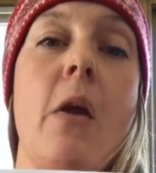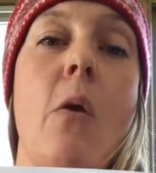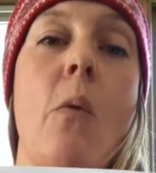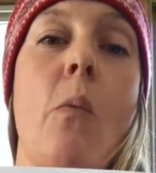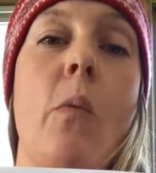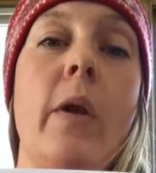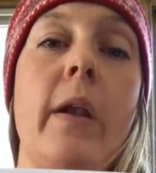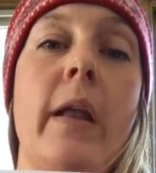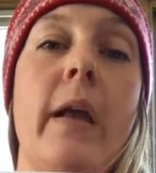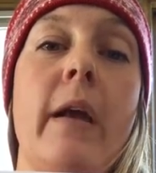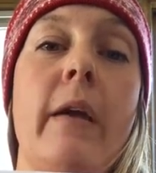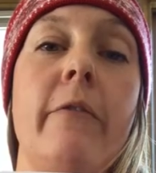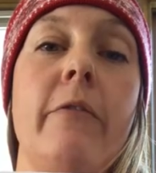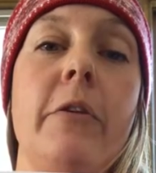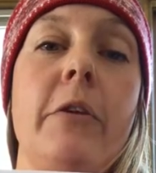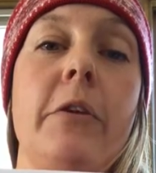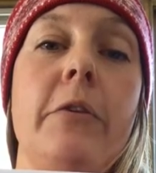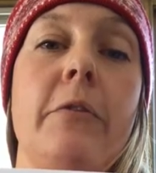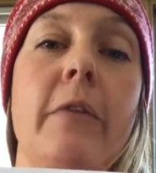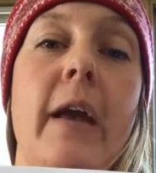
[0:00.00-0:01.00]
Whenever
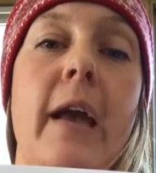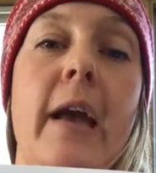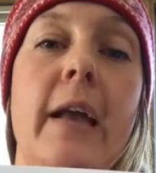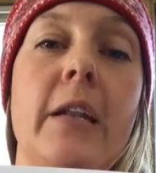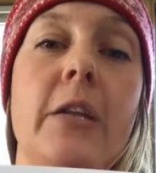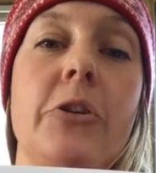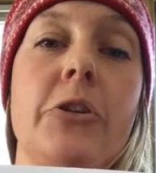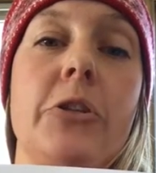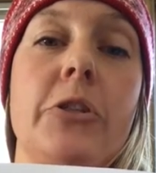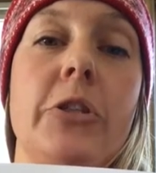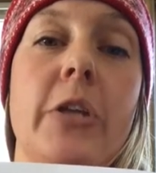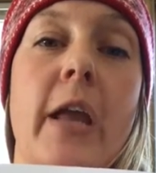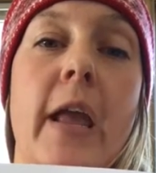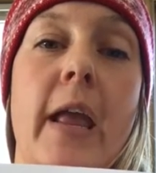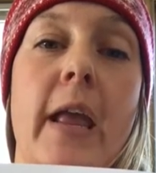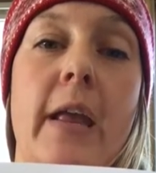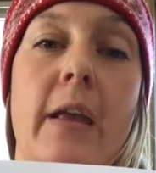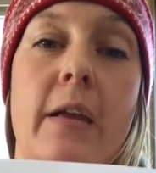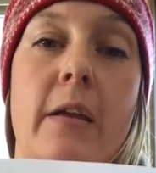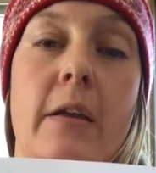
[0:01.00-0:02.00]
you add a
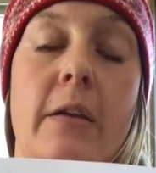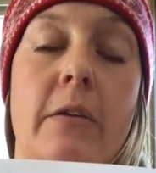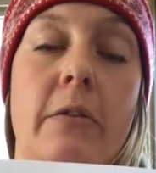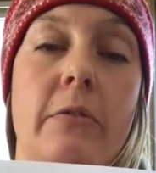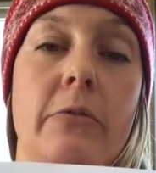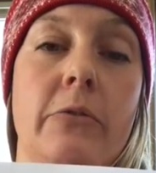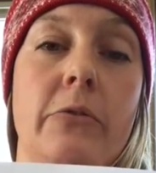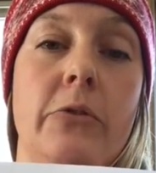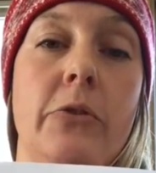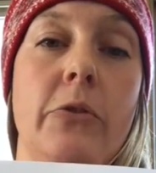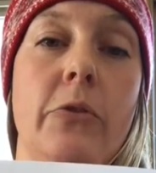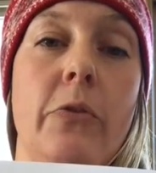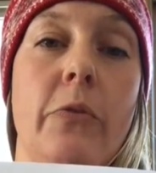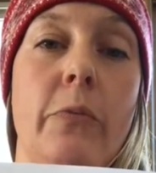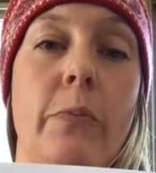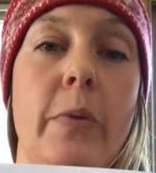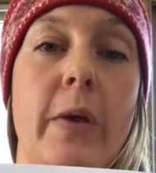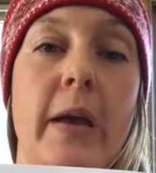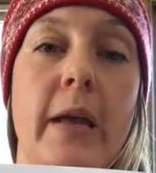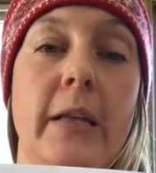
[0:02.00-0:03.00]
shank to a
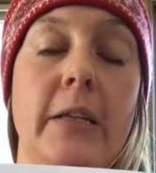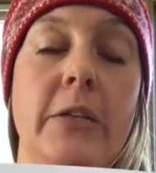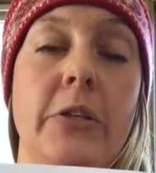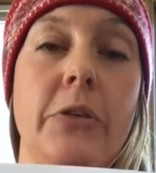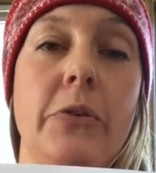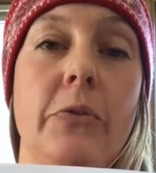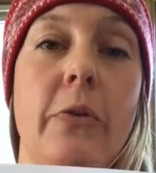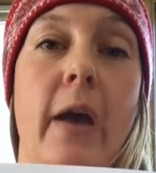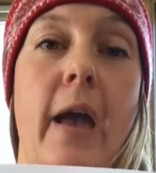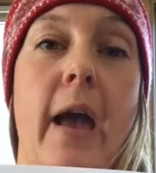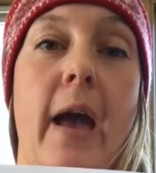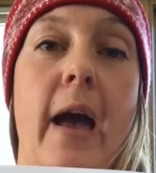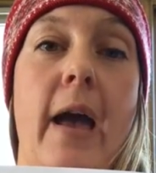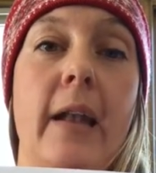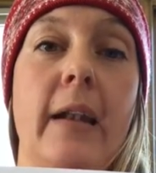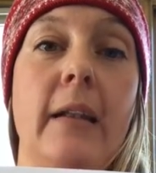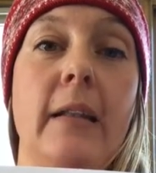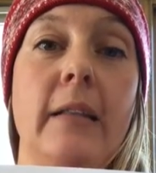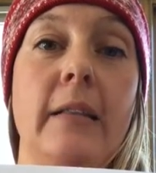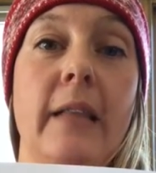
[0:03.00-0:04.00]
bit, you
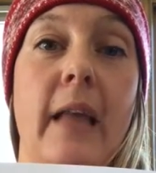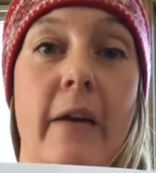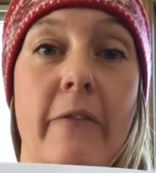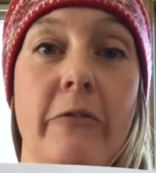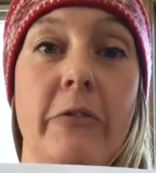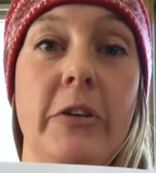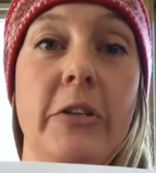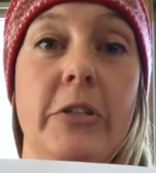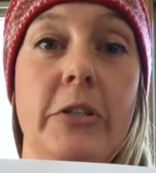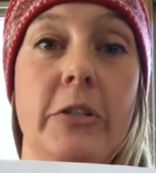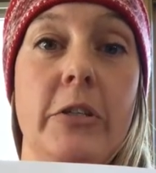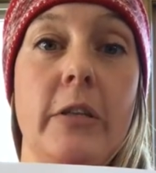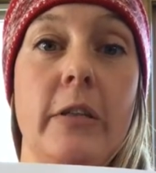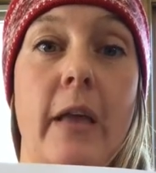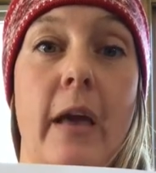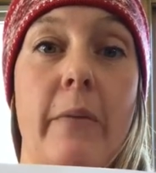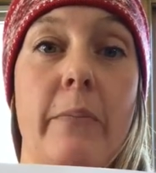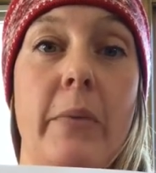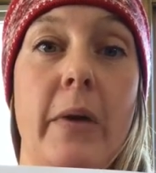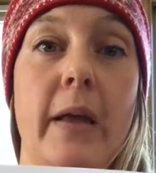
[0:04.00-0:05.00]
add leverage to
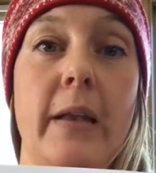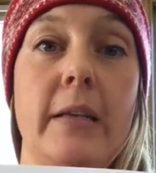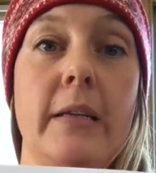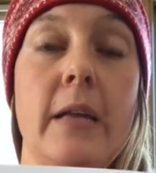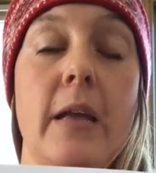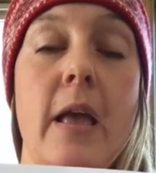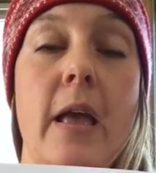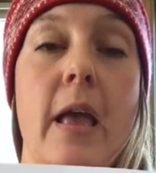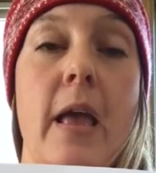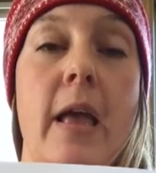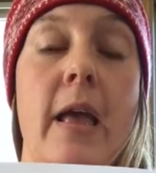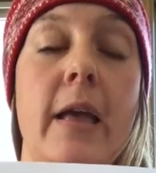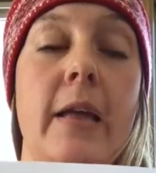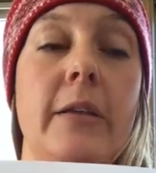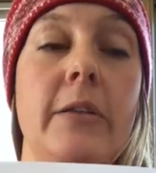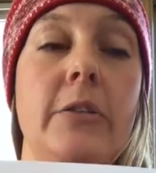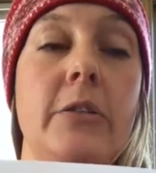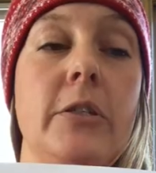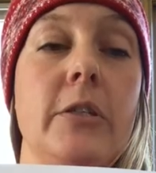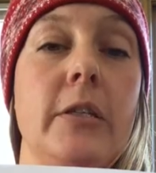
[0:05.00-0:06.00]
that bit.
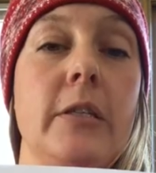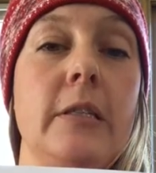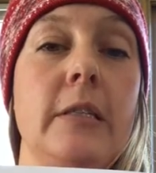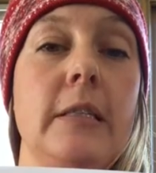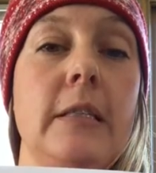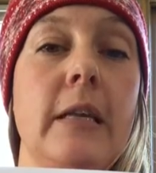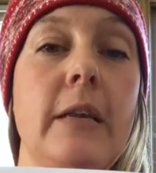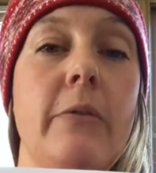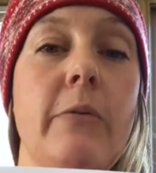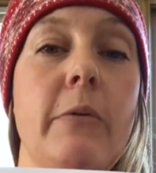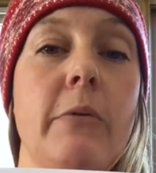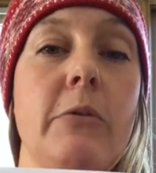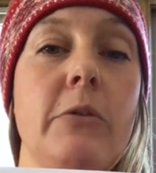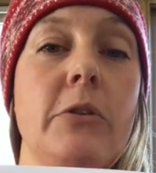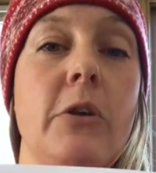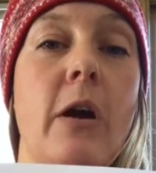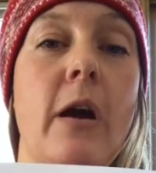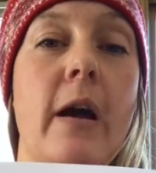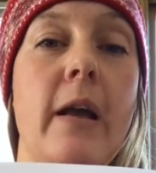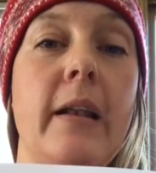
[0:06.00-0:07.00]
And just like we were
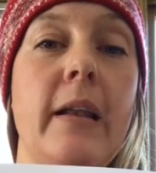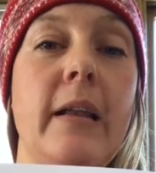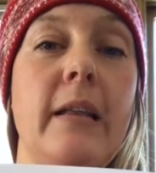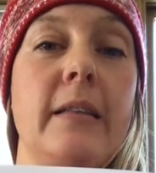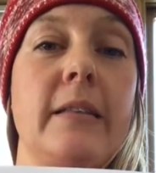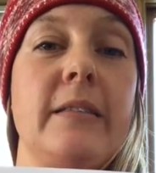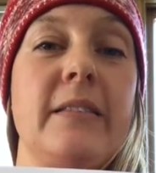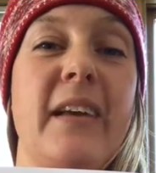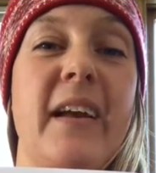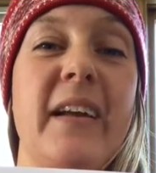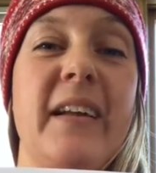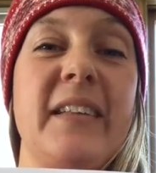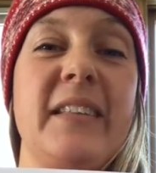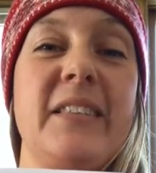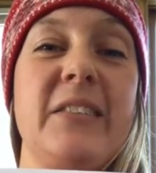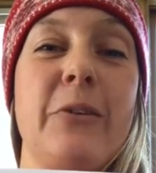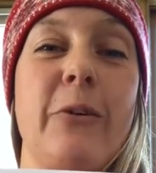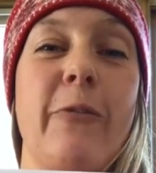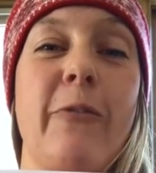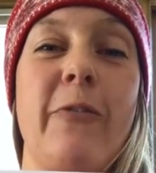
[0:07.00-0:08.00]
taught in
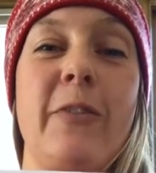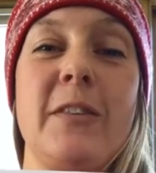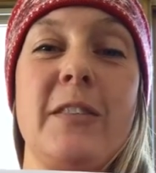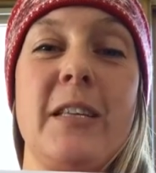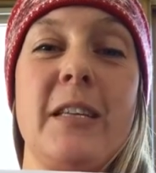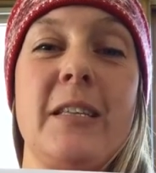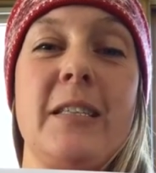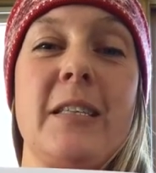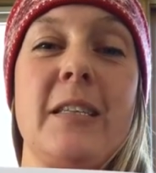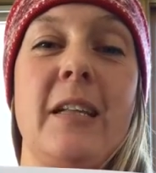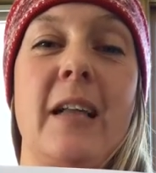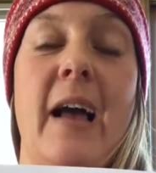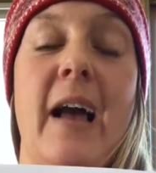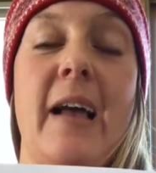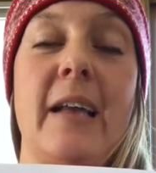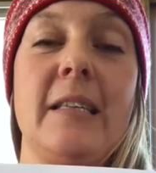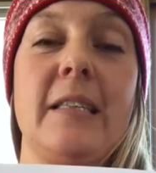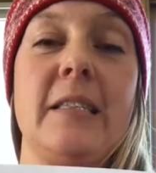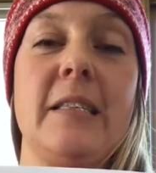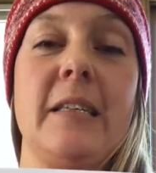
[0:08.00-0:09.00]
science or physics
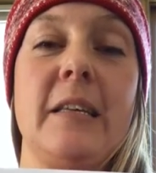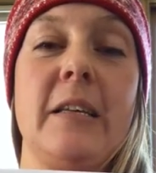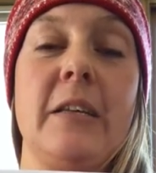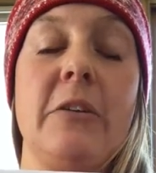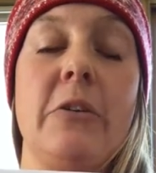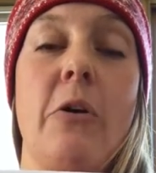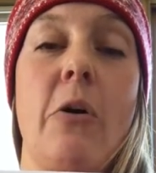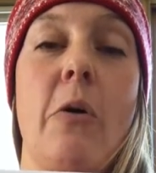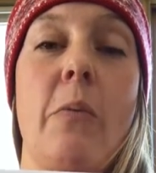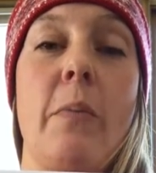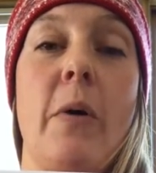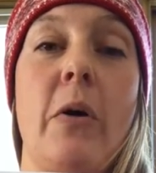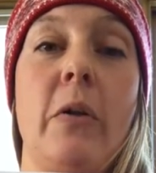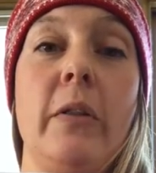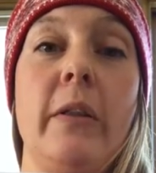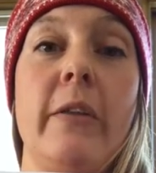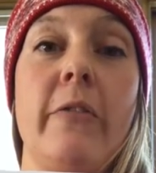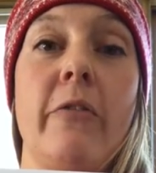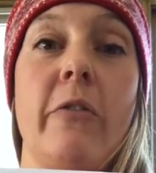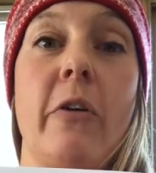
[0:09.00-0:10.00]
class, you know, about
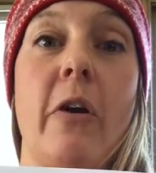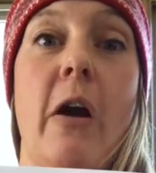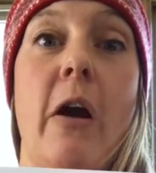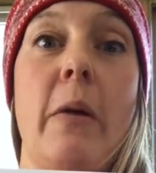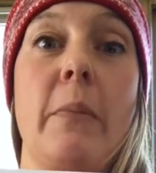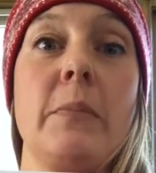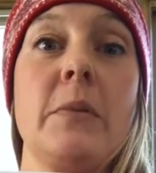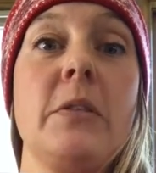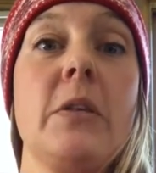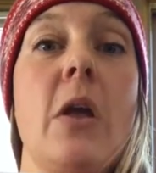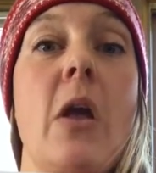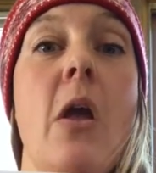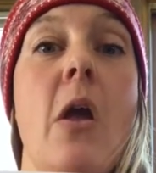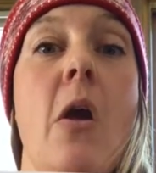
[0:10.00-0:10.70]
lever arms,